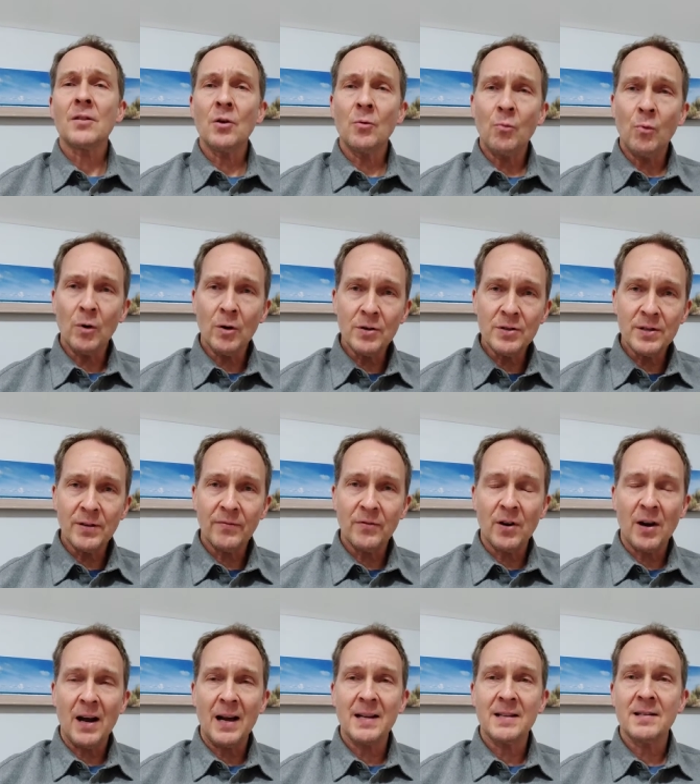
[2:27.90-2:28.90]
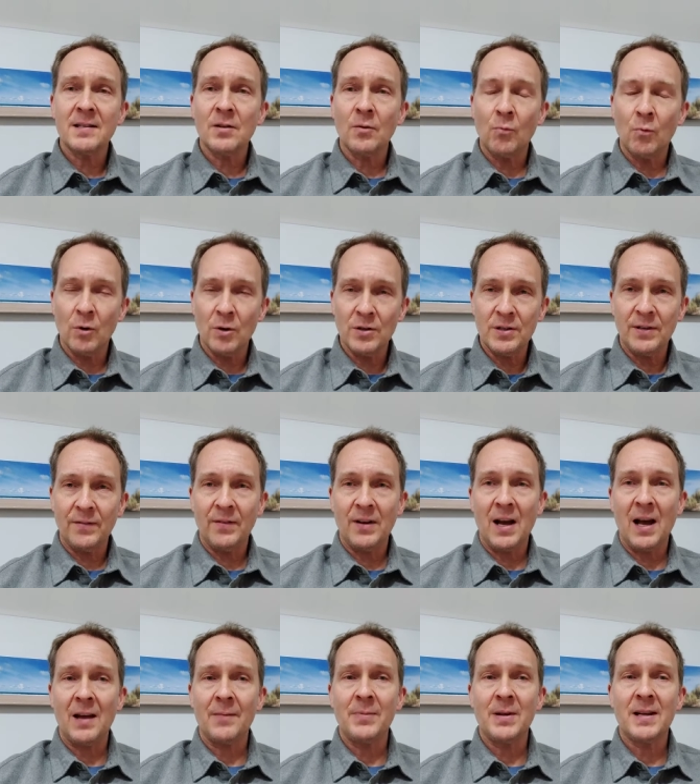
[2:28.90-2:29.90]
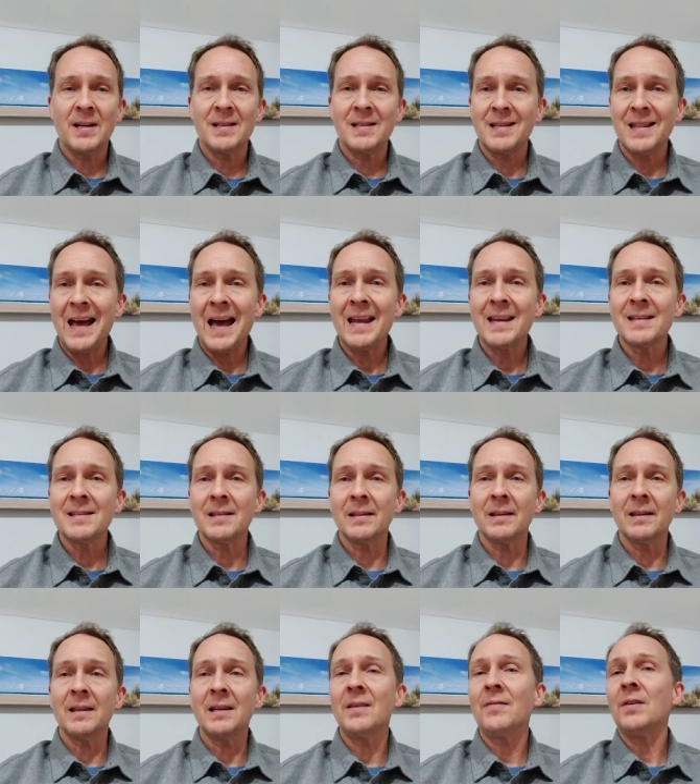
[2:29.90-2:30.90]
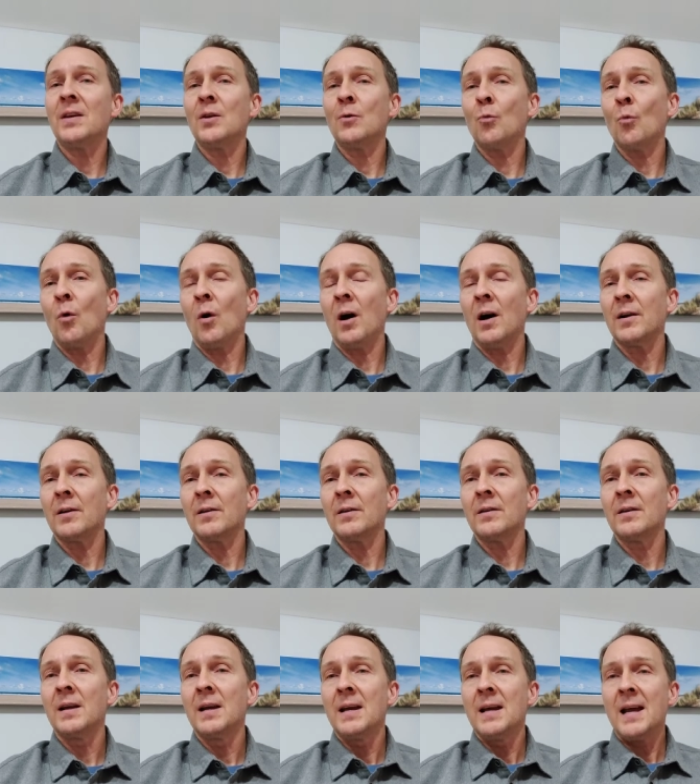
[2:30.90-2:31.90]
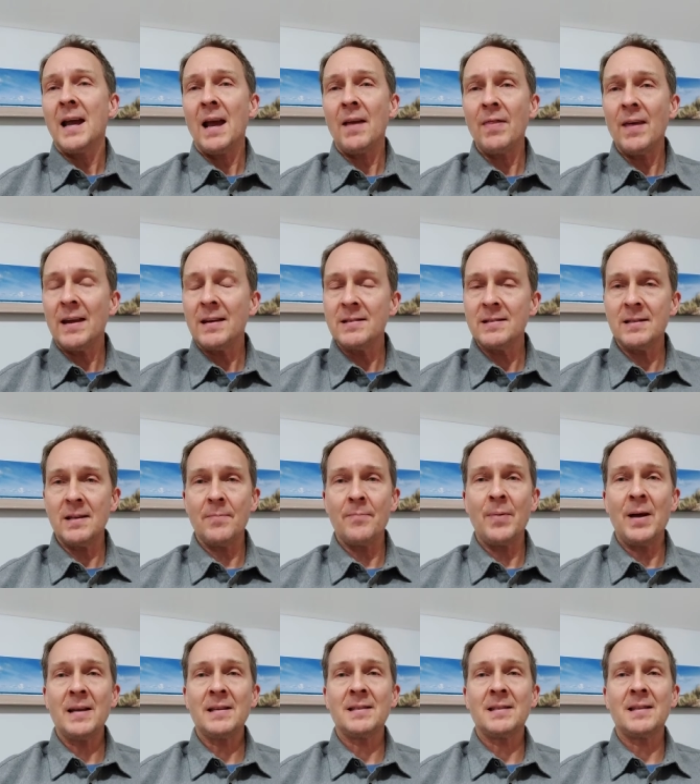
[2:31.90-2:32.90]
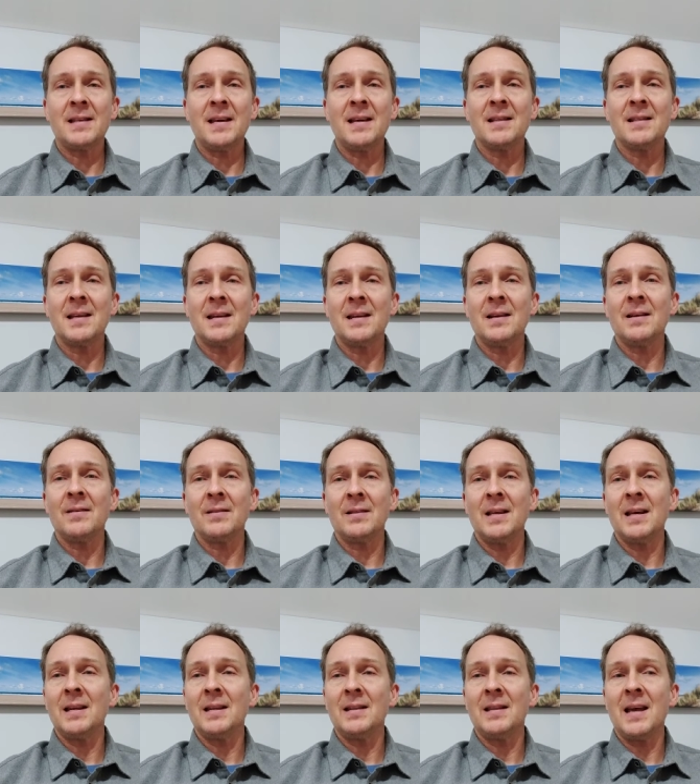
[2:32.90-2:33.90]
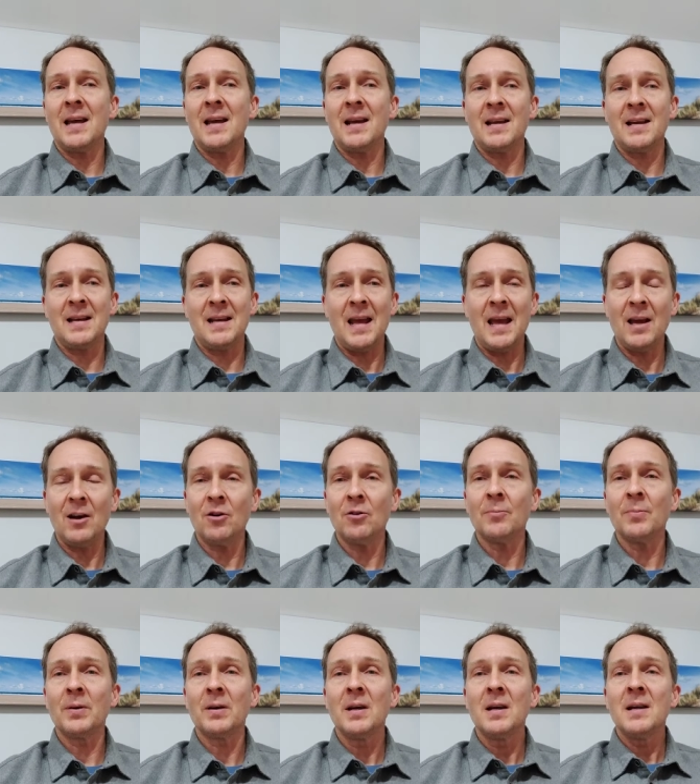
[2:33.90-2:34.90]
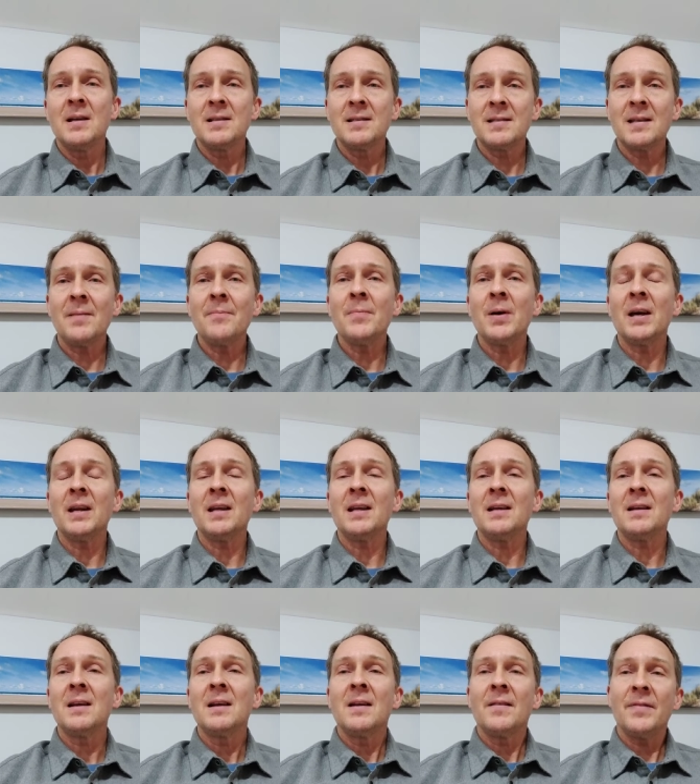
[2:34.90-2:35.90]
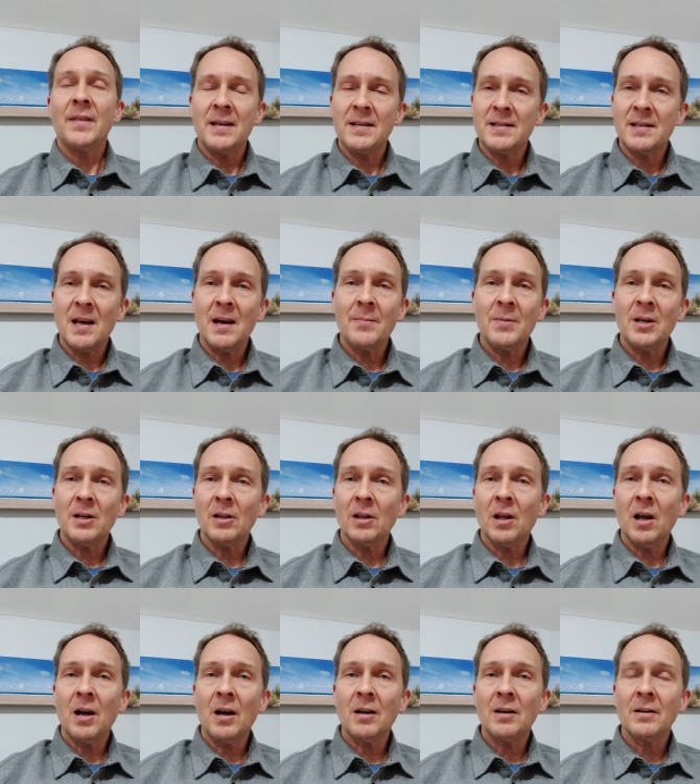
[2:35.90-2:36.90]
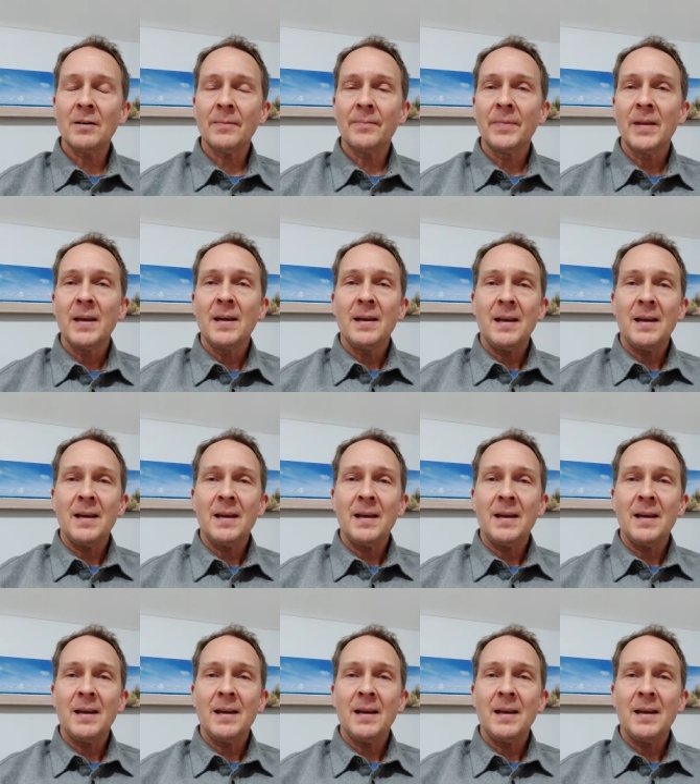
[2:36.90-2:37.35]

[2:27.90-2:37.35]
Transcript: the words of Christ, the words of God, because that is living water, and that is the best thing that it that, that it can help somebody that is coming along